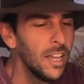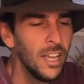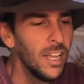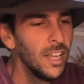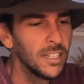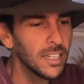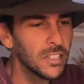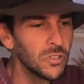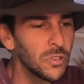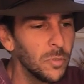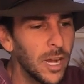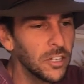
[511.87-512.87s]
it doesn't
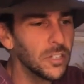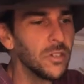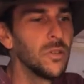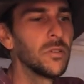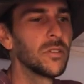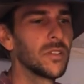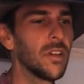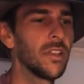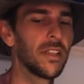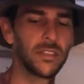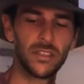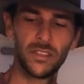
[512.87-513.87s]
draw much at all so
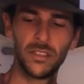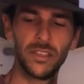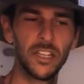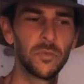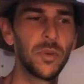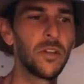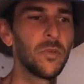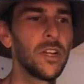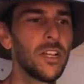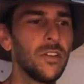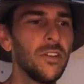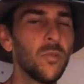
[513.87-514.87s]
that's that's been
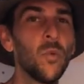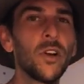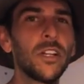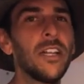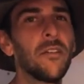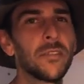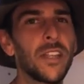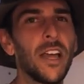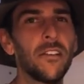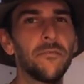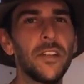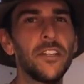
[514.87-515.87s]
really good and Waddy loves
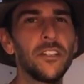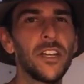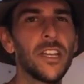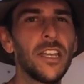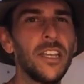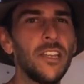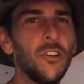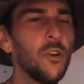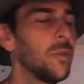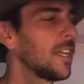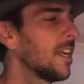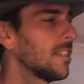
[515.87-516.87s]
that feature he
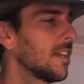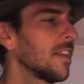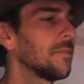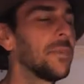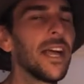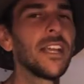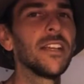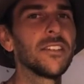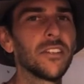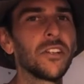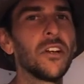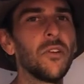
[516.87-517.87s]
normally gets under the
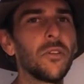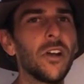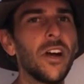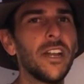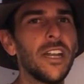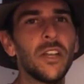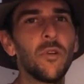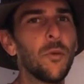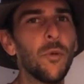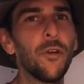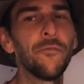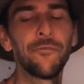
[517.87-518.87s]
blankets on a cold night and he
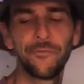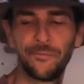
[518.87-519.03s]
won't move